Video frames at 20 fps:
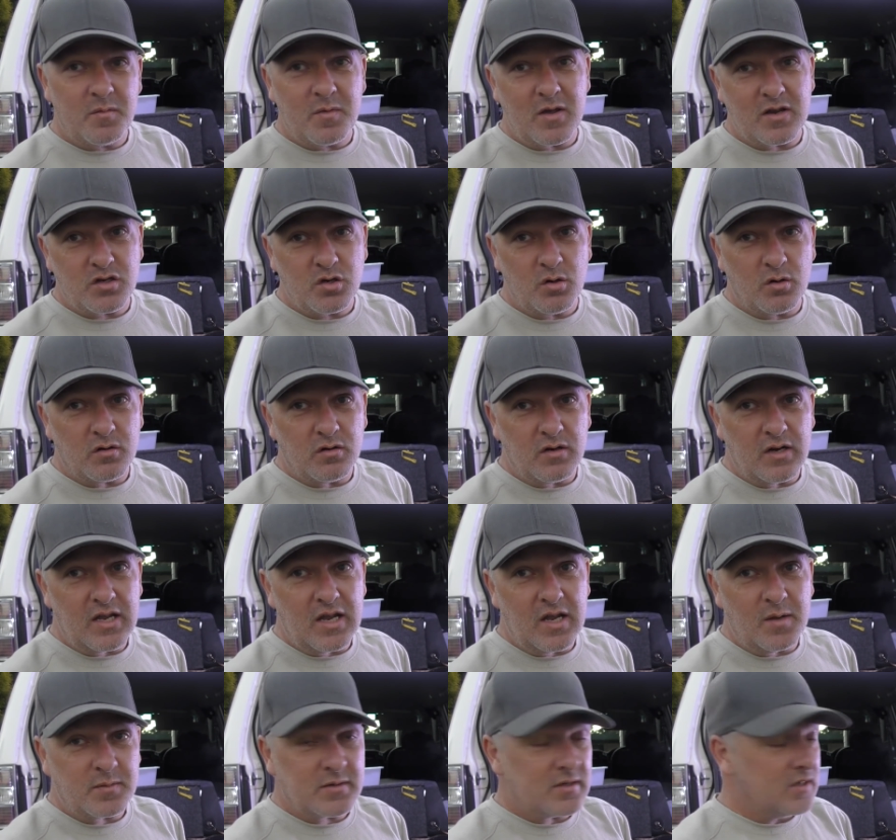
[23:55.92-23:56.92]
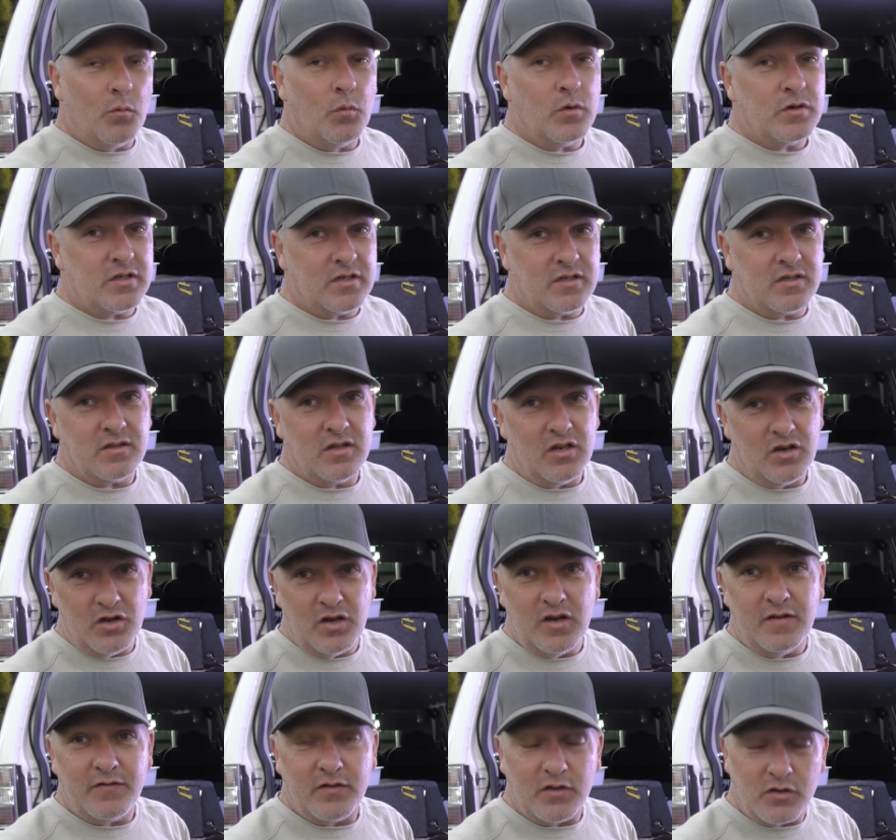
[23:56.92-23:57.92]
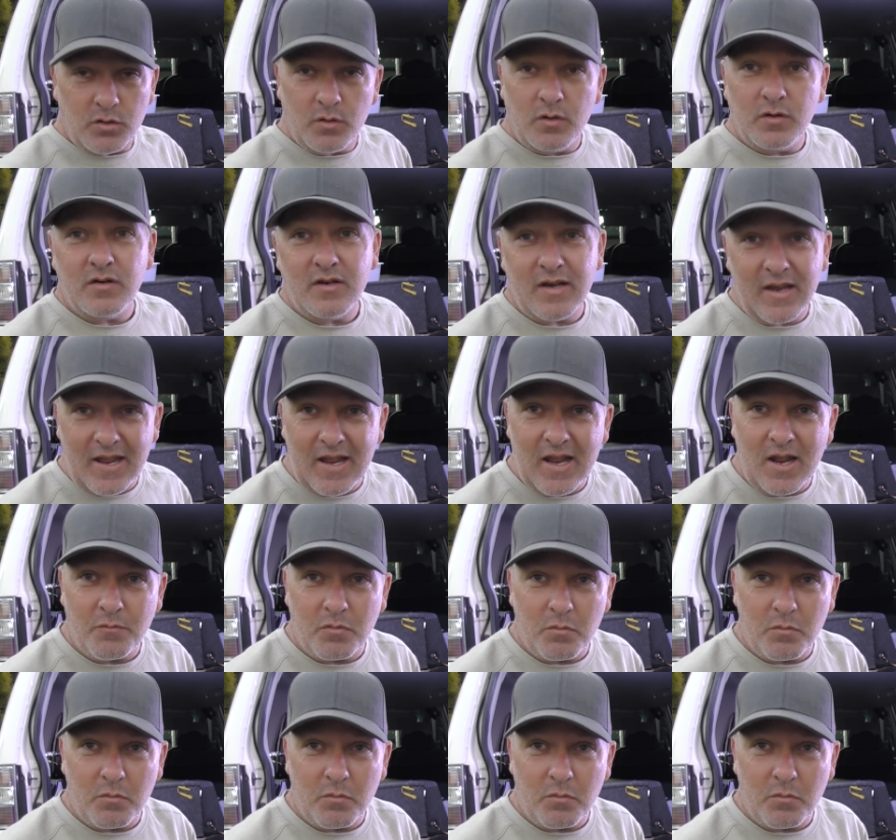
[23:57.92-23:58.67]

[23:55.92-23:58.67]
about 200 amps, which is the need for the 200 amp